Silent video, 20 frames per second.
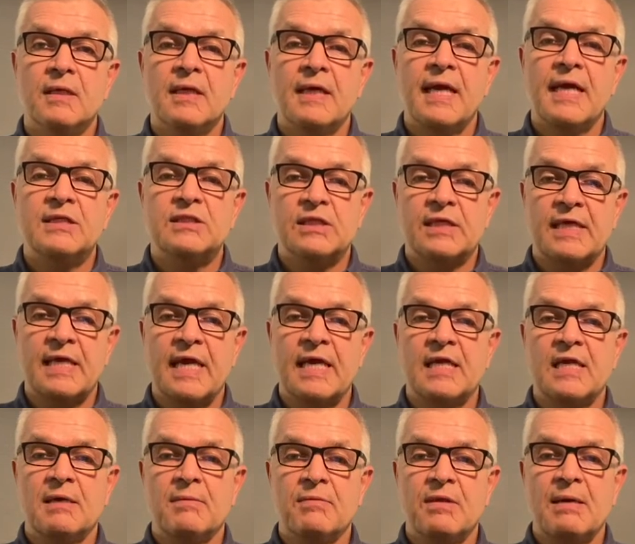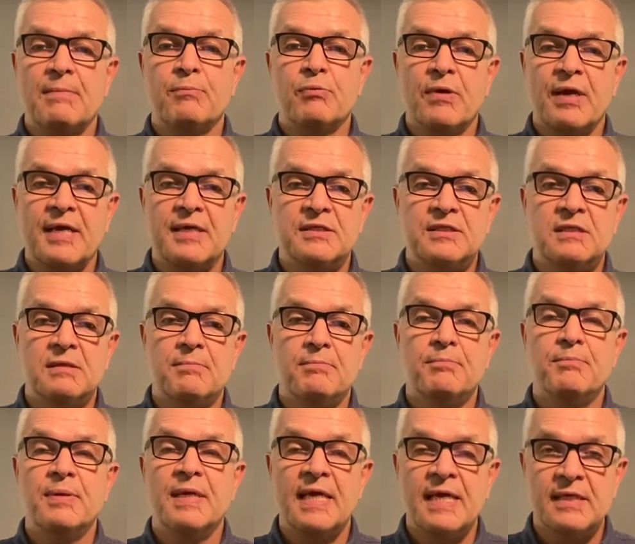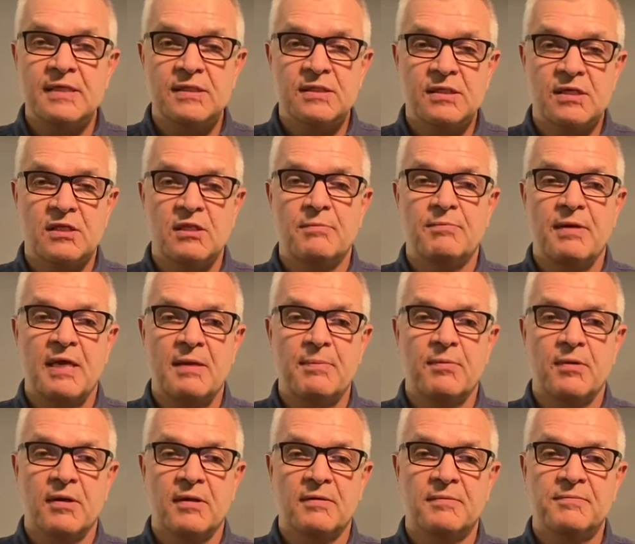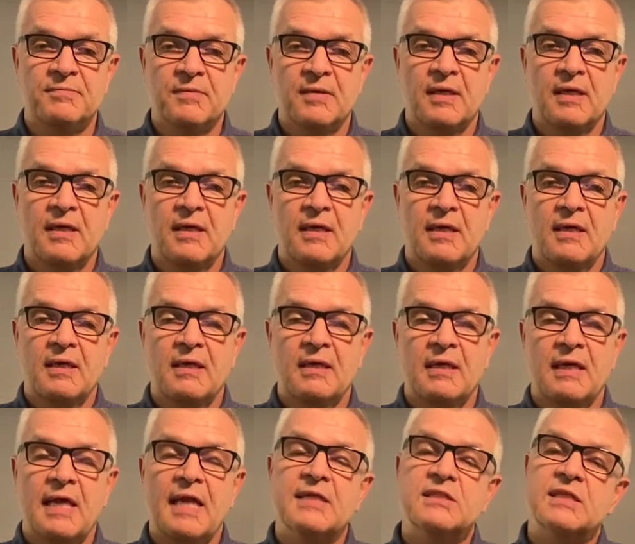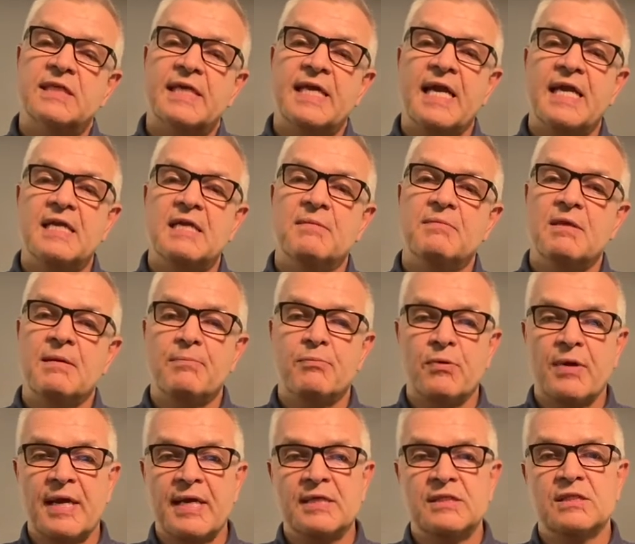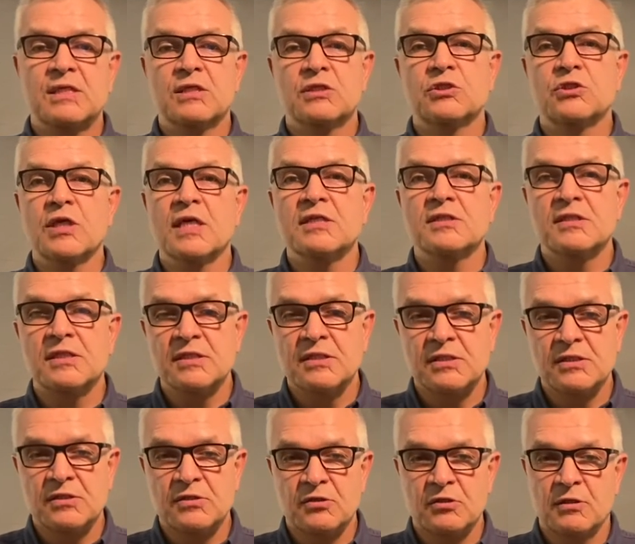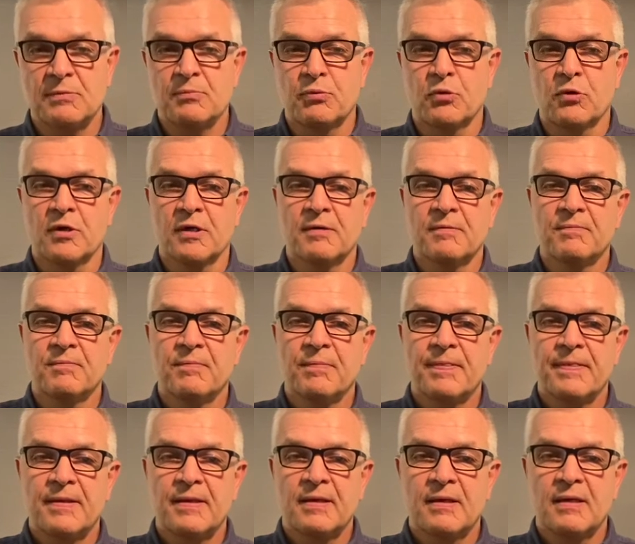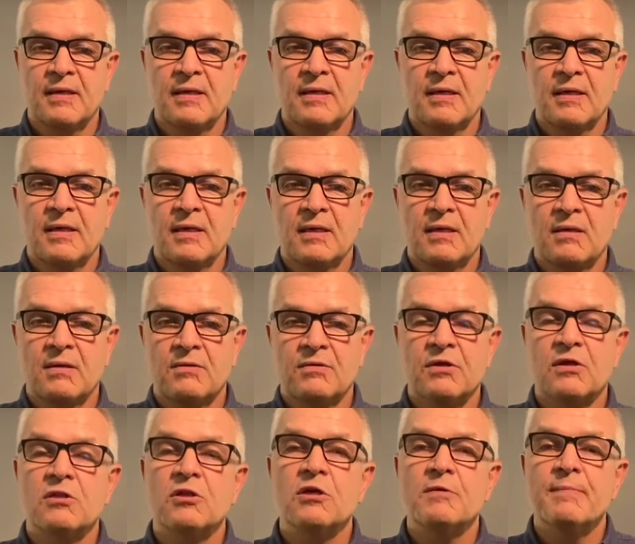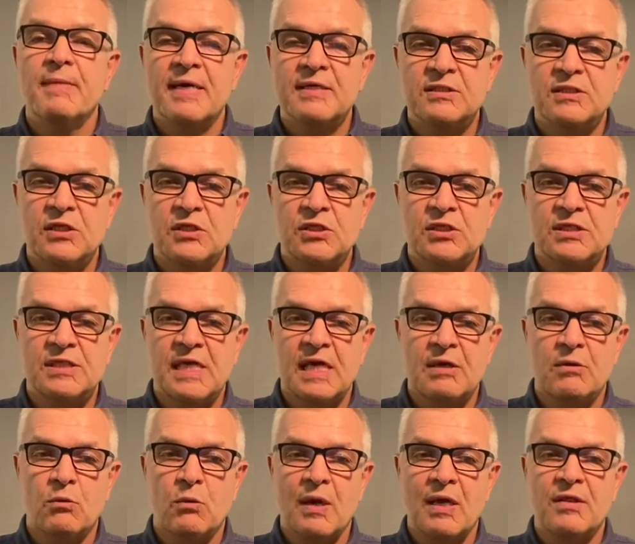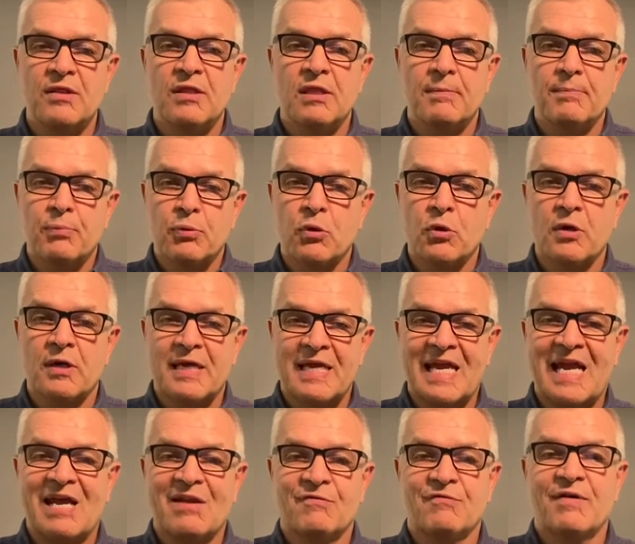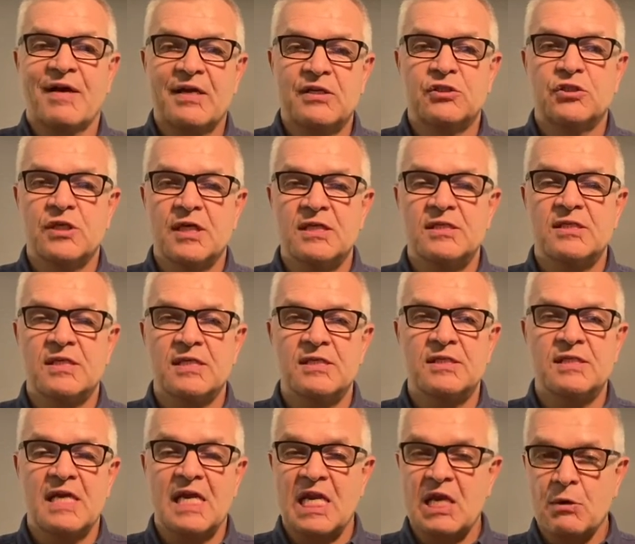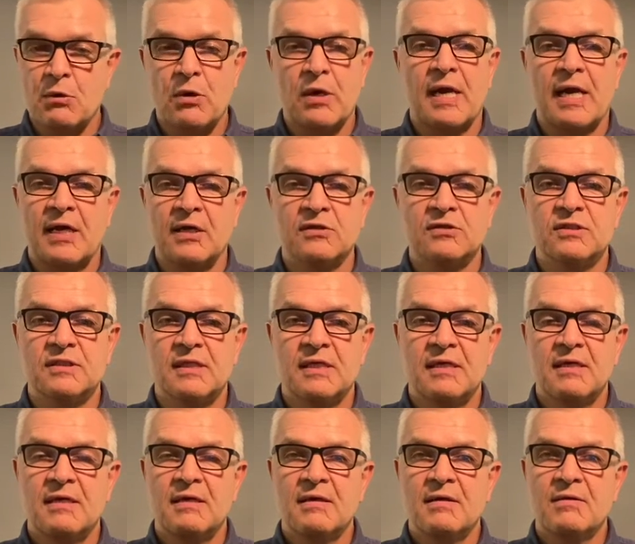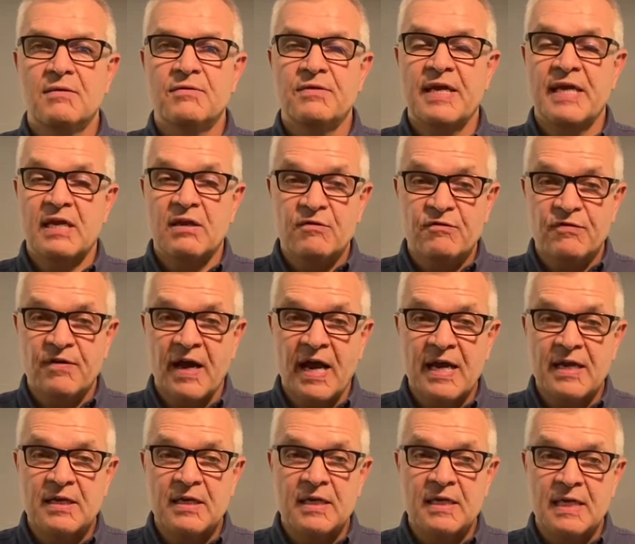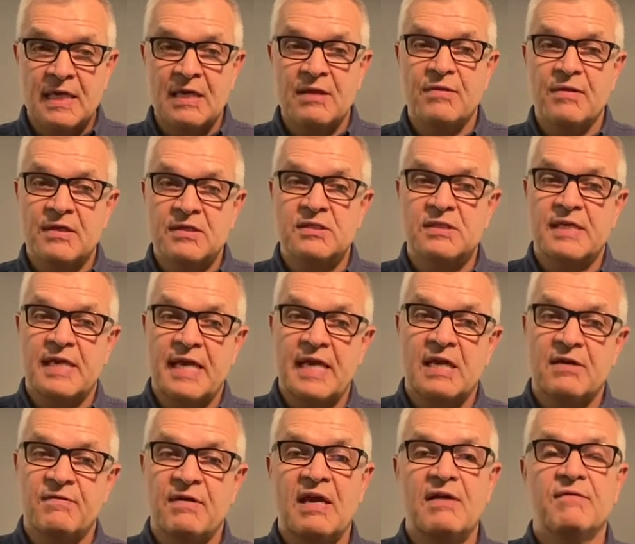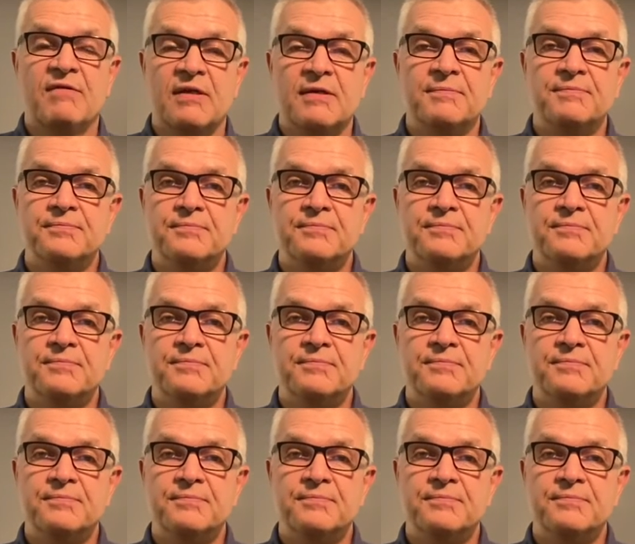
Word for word: it's a kingdom that brings peace to the people, and it's a kingdom that brings justice to the poor. The clear message is that when the poor can't find justice anywhere else, they can find it in this King of Heaven